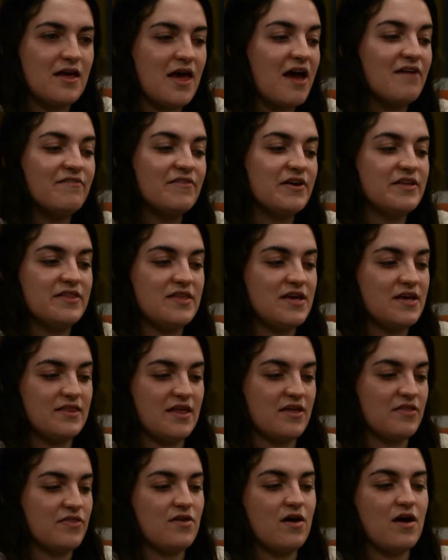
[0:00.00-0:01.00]
everything
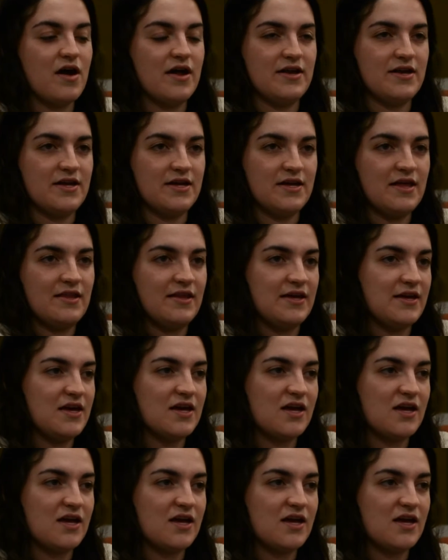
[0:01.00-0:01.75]
that thon it, like